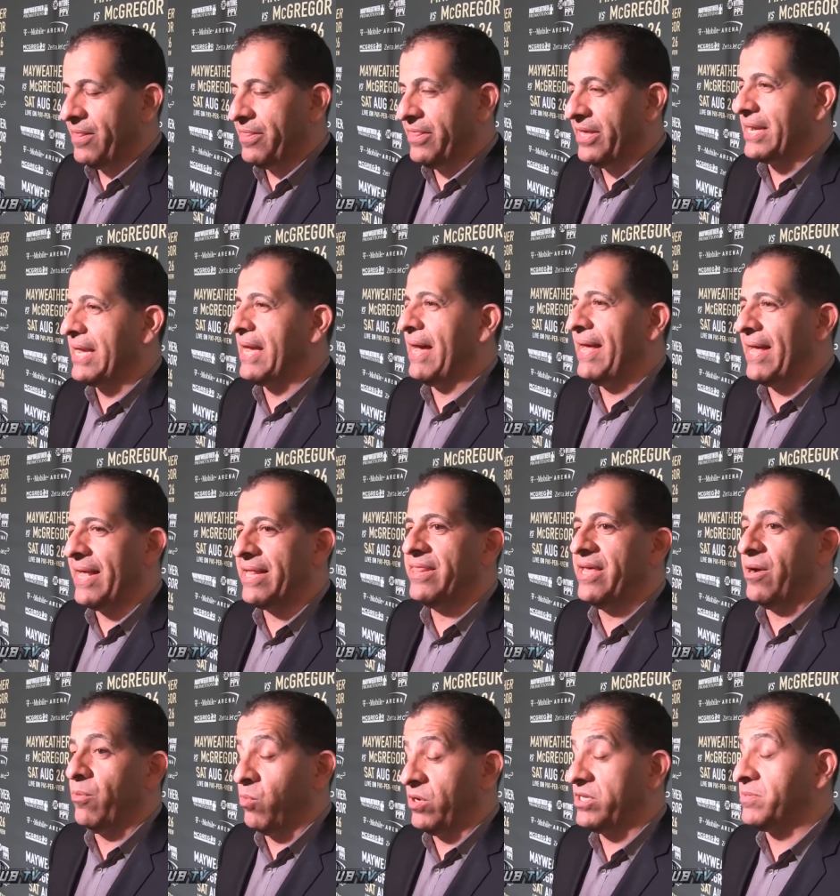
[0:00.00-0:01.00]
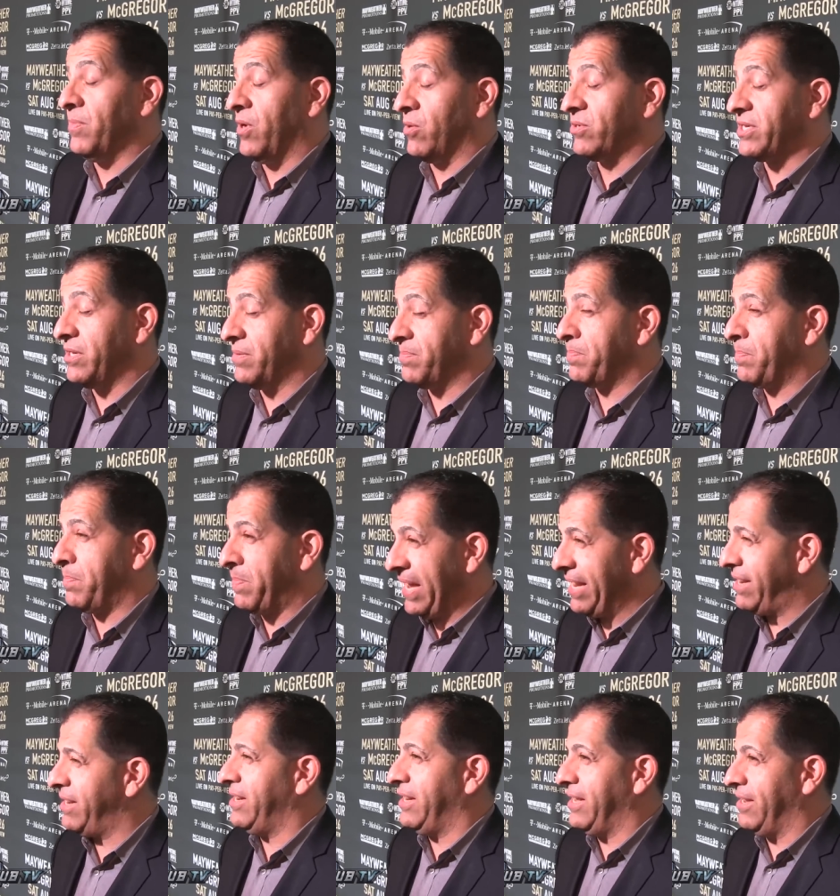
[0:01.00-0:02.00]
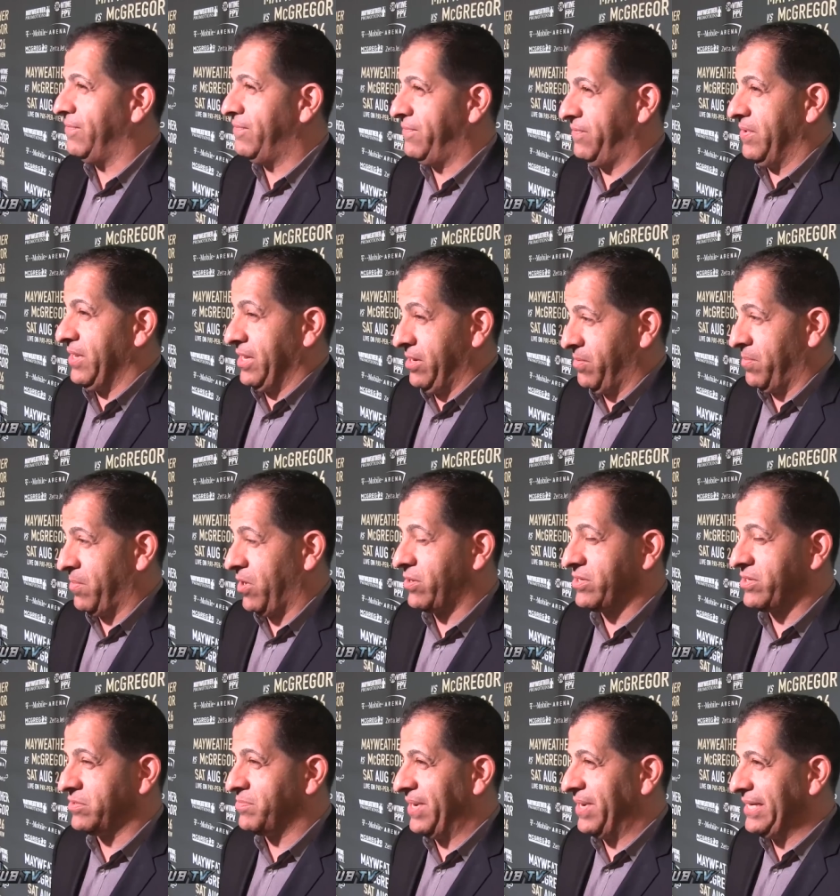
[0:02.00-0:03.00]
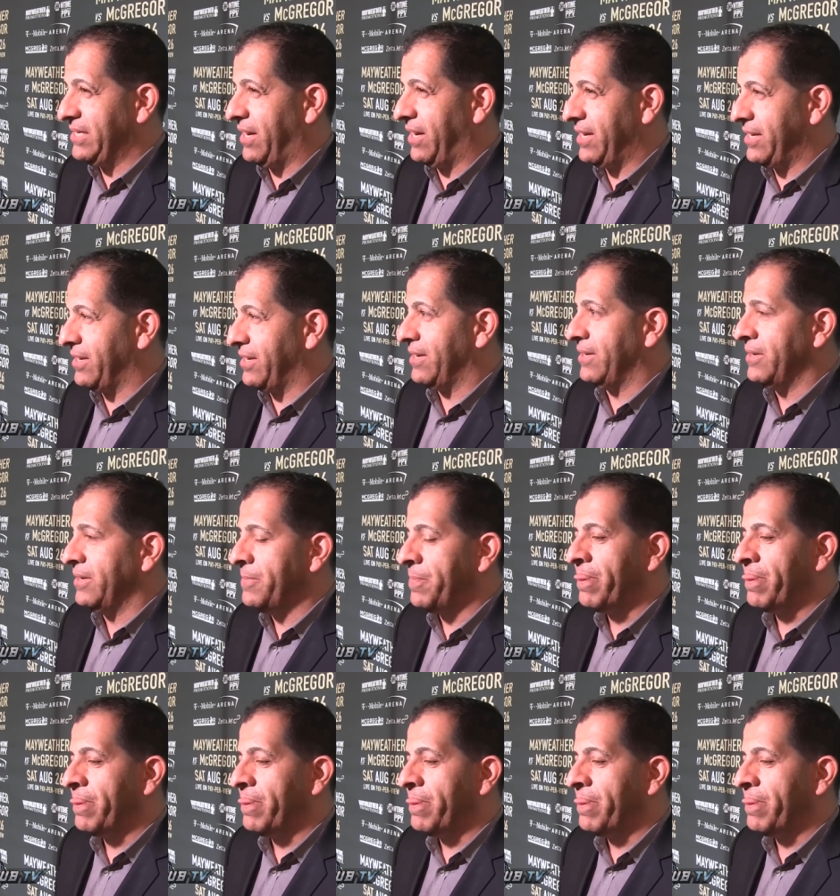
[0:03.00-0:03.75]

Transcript: The guy that was most competitive, you know, Marcos Maidana,